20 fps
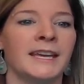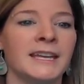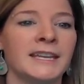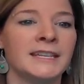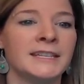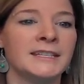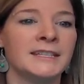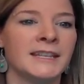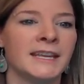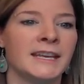
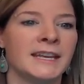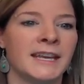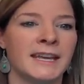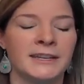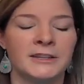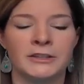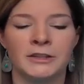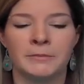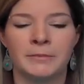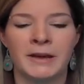And then
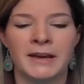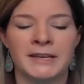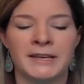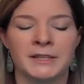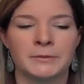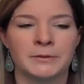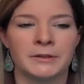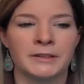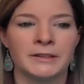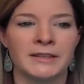enter the
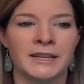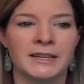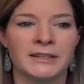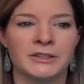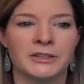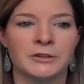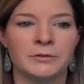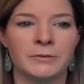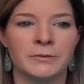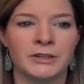password
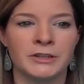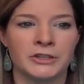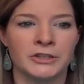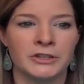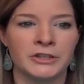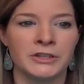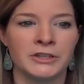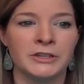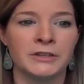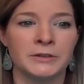that you
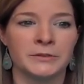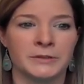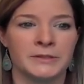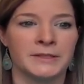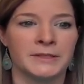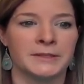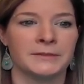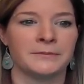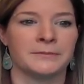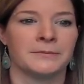wish to
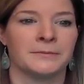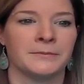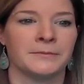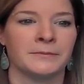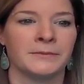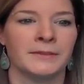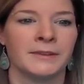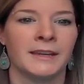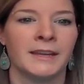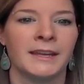use.
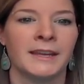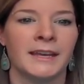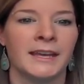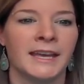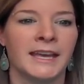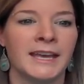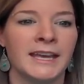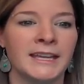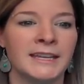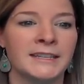
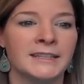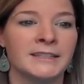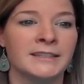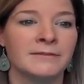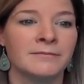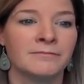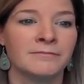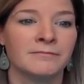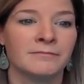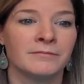
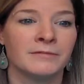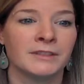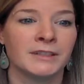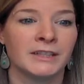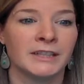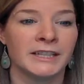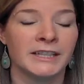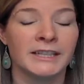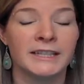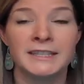And
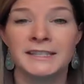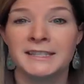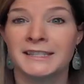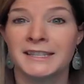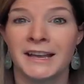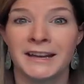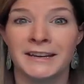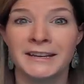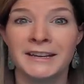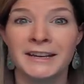click
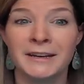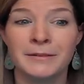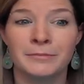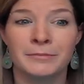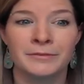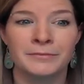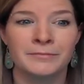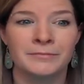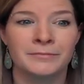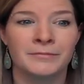sign
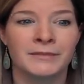up.